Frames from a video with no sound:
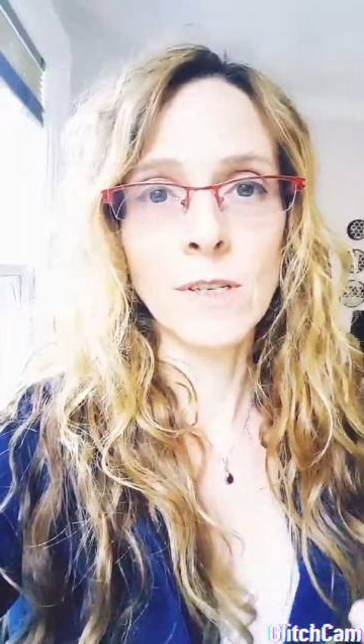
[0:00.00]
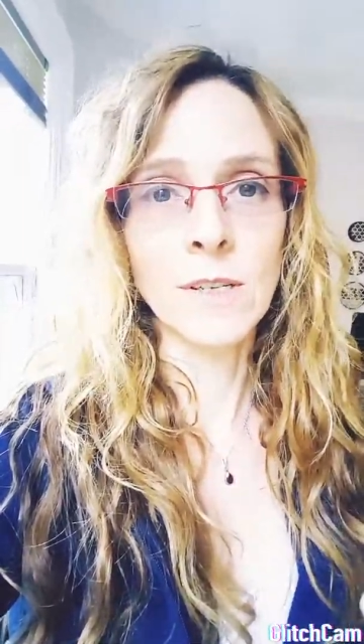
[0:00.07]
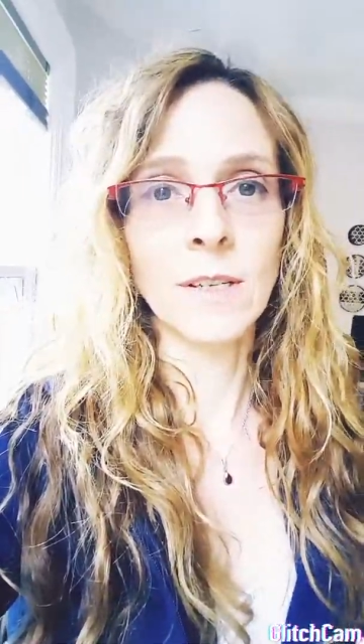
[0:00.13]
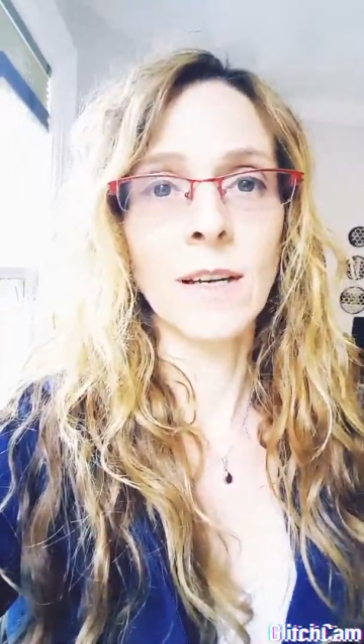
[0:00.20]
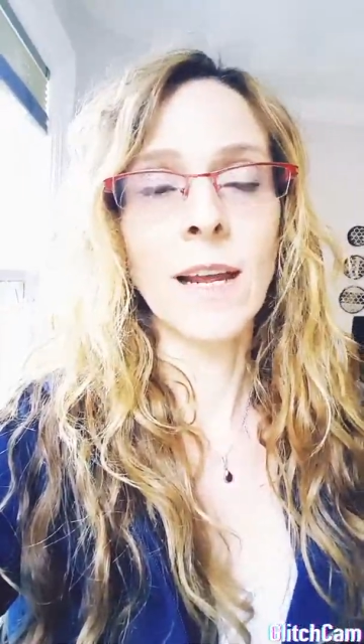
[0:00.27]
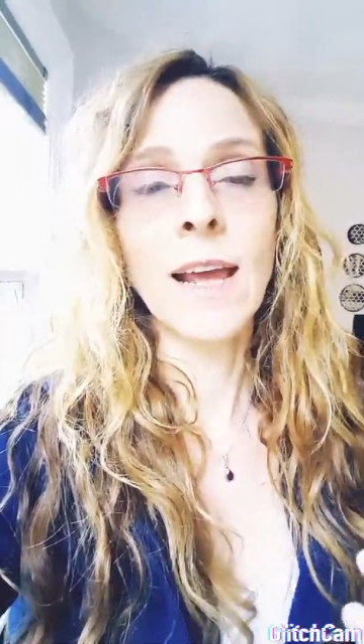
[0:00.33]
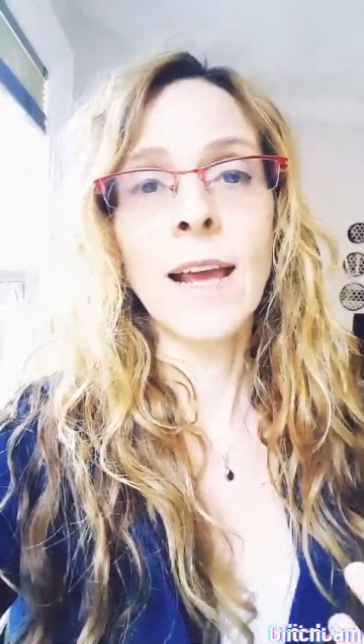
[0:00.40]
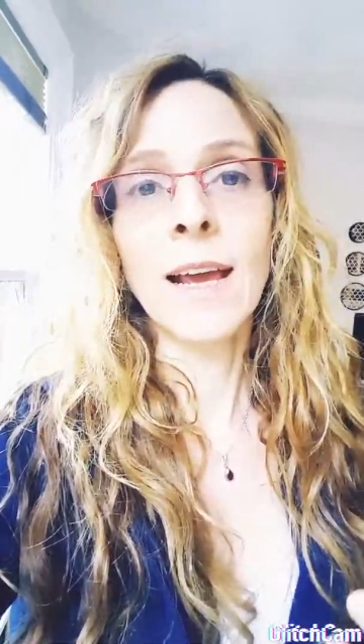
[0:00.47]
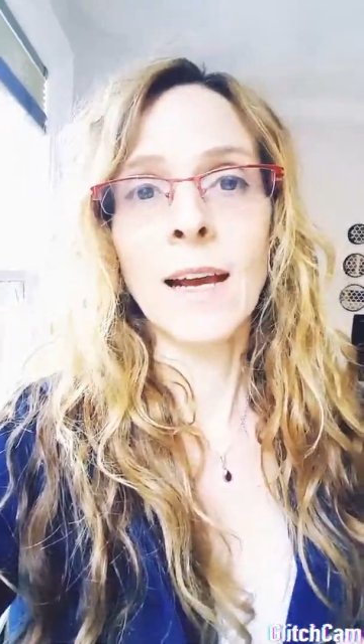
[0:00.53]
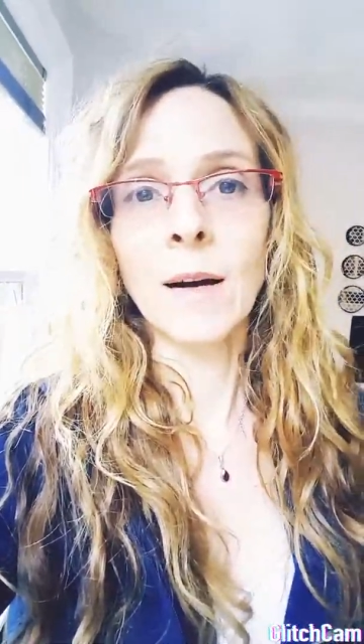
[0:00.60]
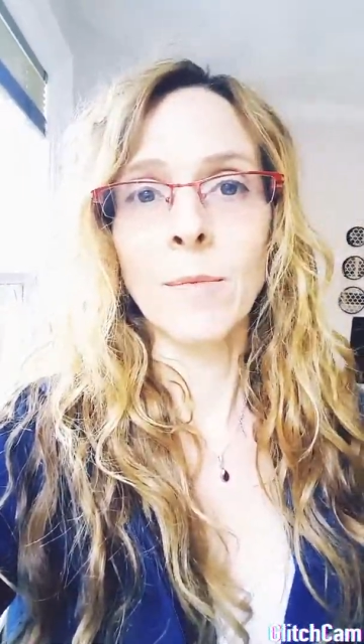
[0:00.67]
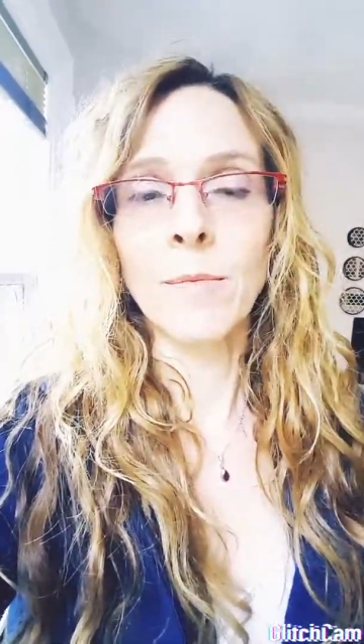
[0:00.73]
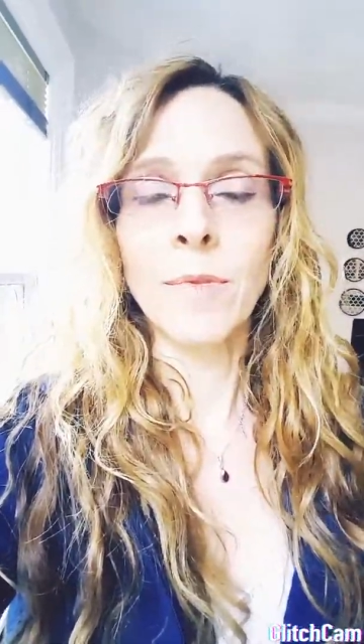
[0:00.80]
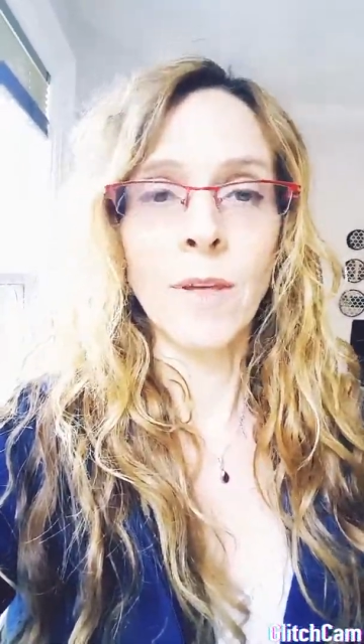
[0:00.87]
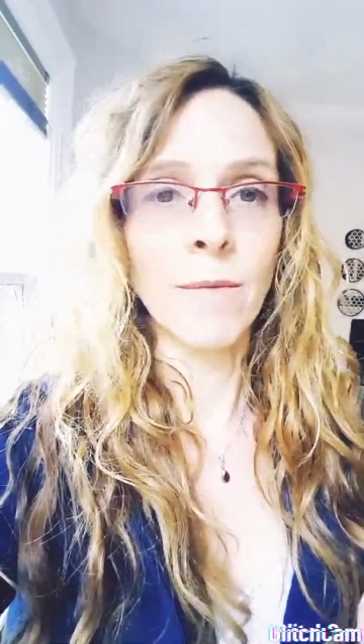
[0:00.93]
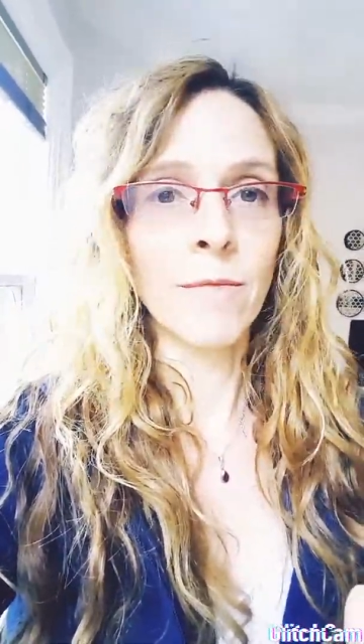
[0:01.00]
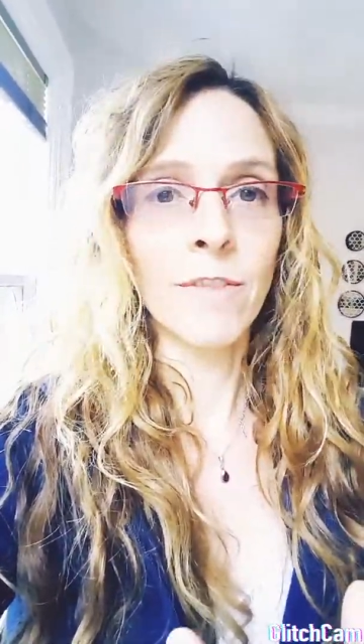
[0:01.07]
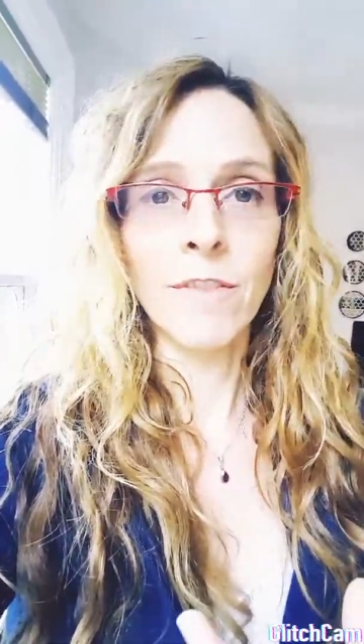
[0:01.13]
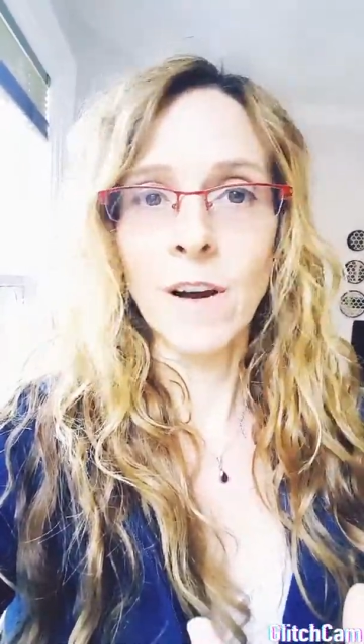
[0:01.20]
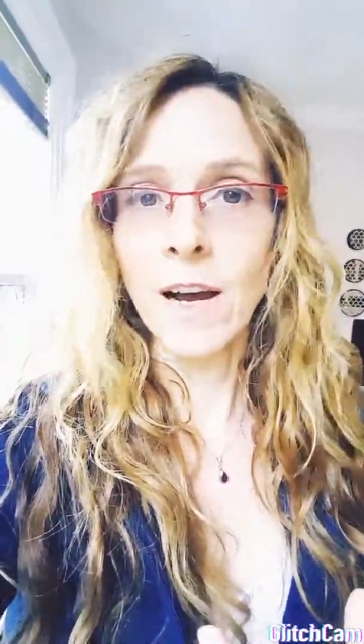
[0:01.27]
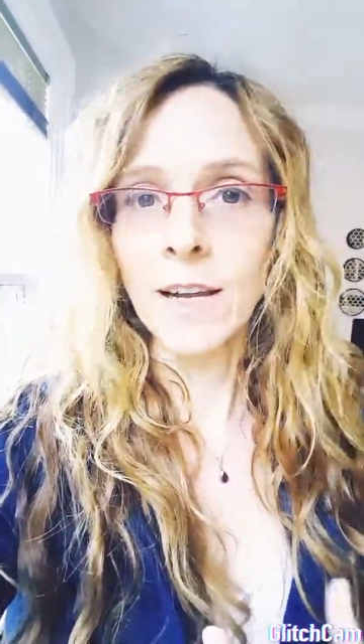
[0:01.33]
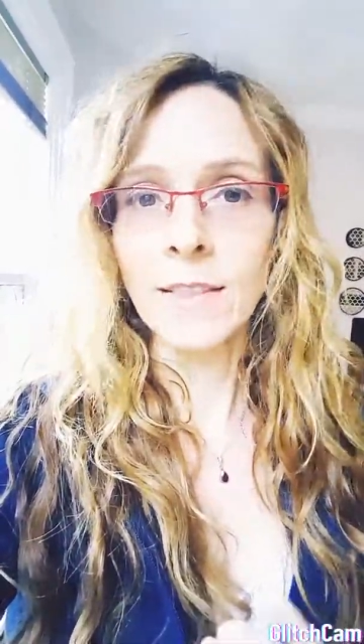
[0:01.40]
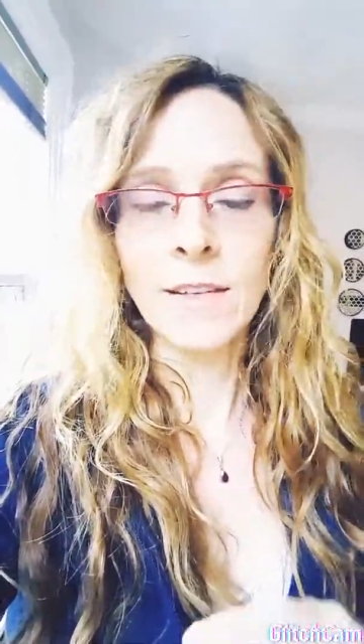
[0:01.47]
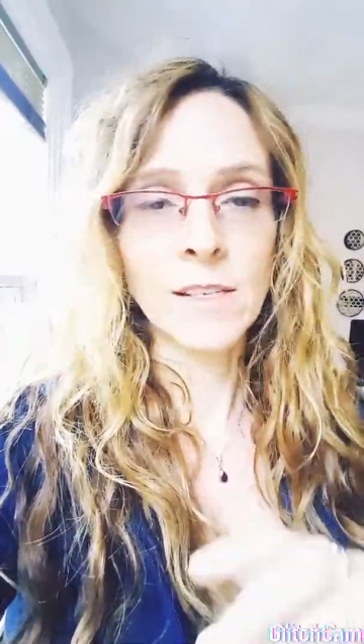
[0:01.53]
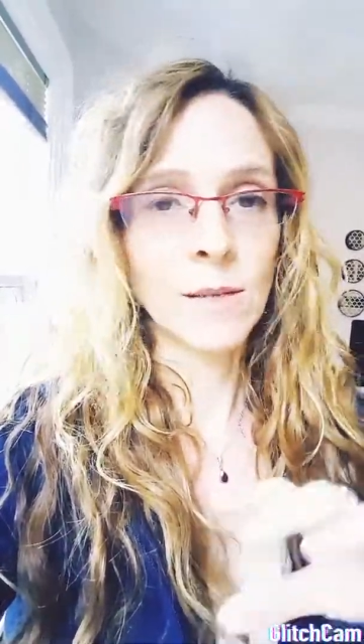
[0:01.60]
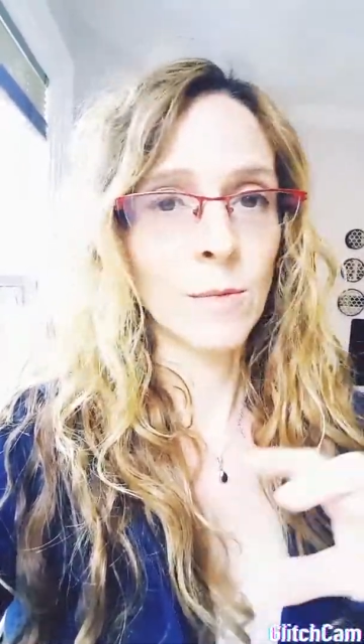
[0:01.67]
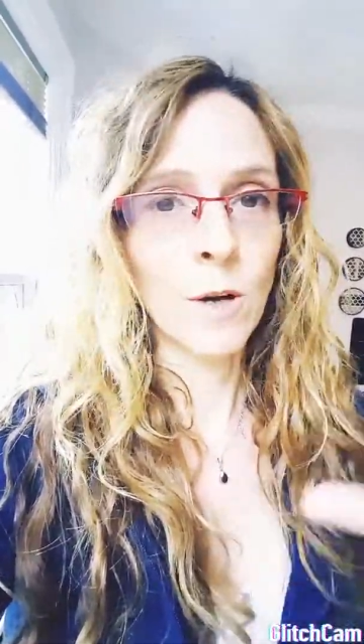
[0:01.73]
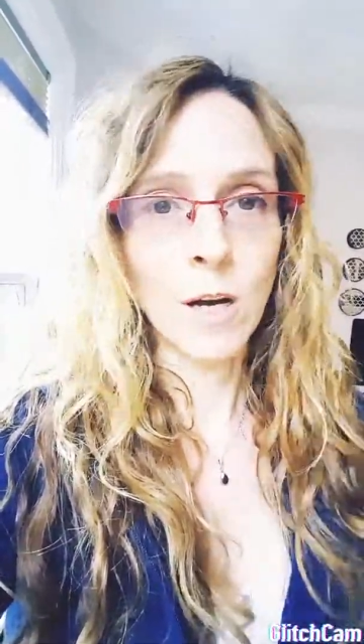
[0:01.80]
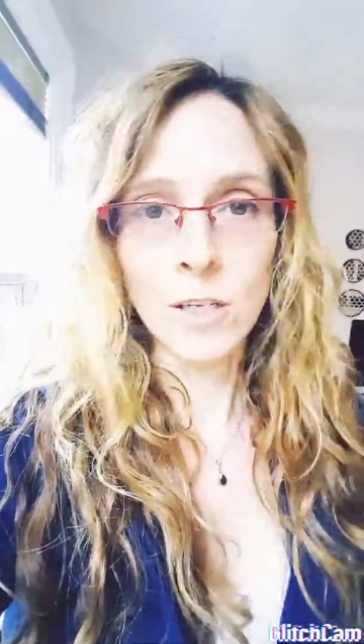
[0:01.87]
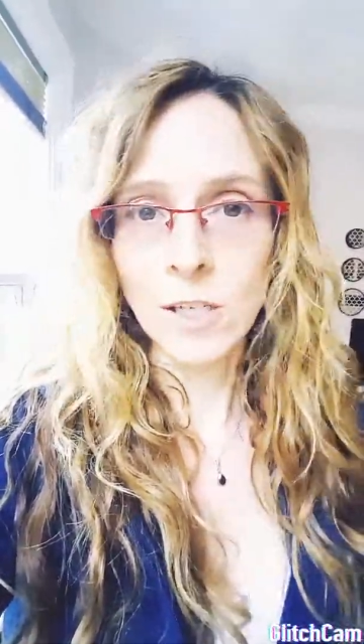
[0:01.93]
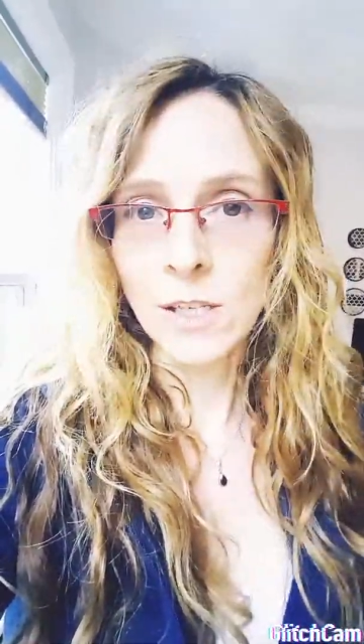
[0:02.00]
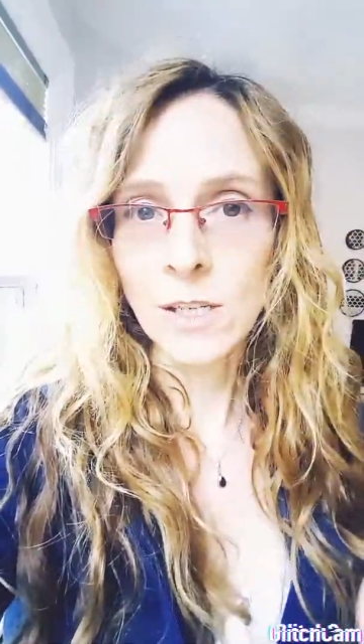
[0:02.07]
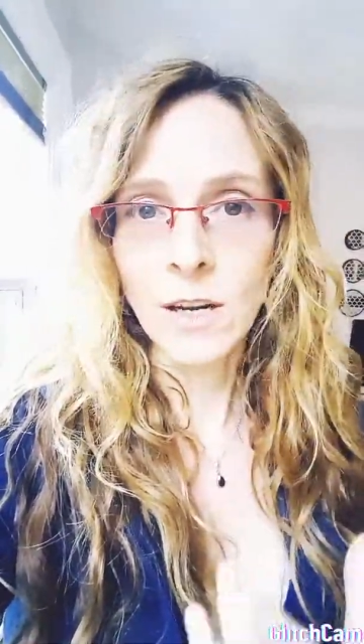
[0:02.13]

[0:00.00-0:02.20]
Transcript: and help them find the subconscious